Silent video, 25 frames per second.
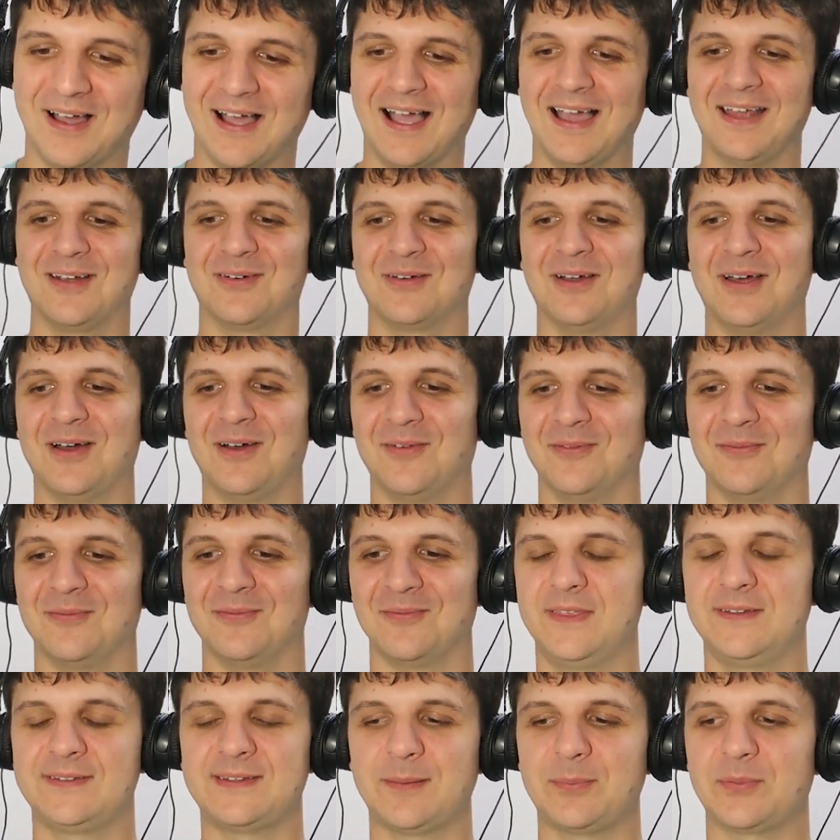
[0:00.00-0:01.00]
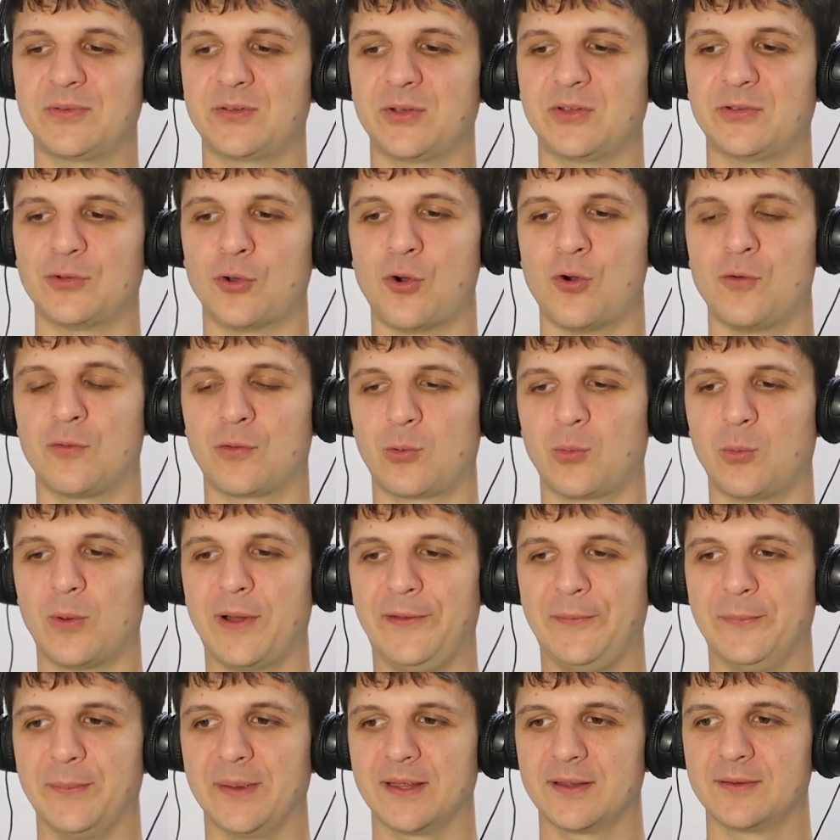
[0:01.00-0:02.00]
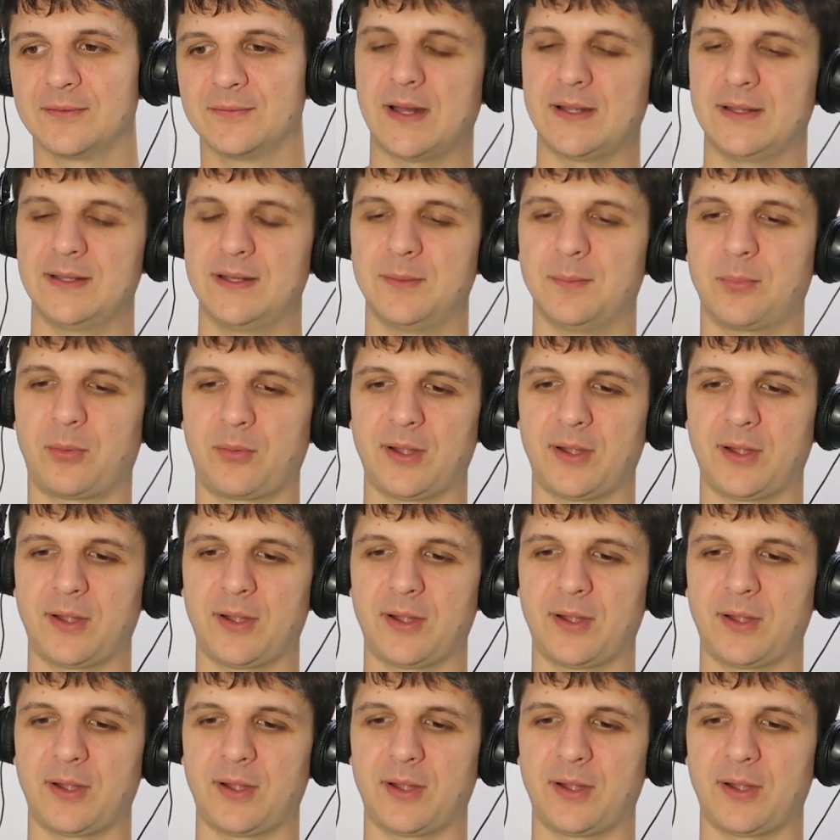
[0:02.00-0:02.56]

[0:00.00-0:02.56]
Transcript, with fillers: I don't know. This episode is overwhelming. I need a